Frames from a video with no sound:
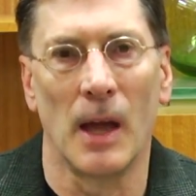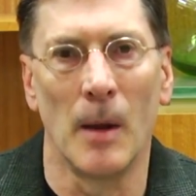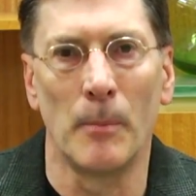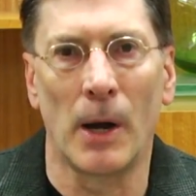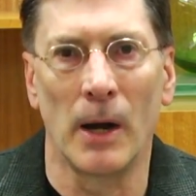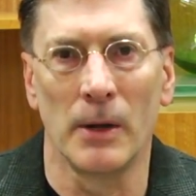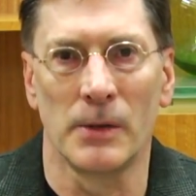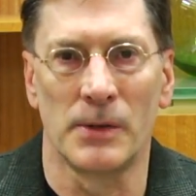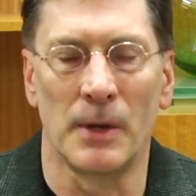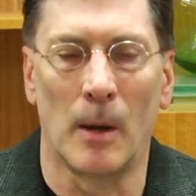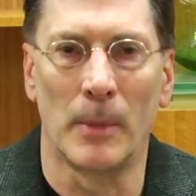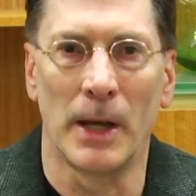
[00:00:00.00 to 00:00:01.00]
empires'
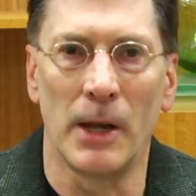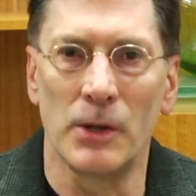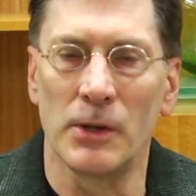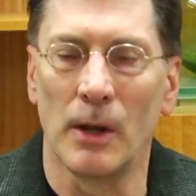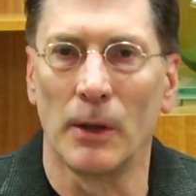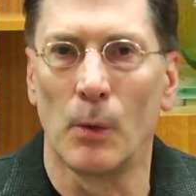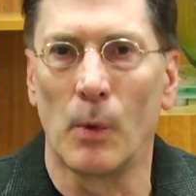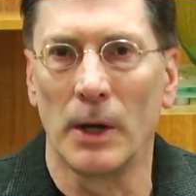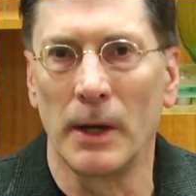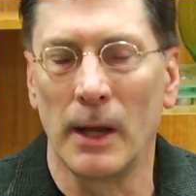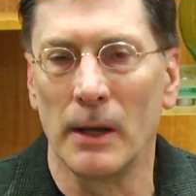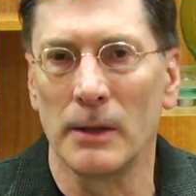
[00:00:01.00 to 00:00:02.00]
domination on the
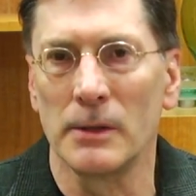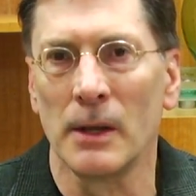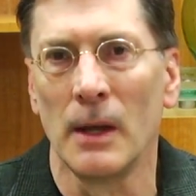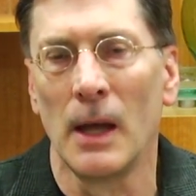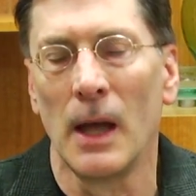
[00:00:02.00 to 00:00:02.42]
one hand,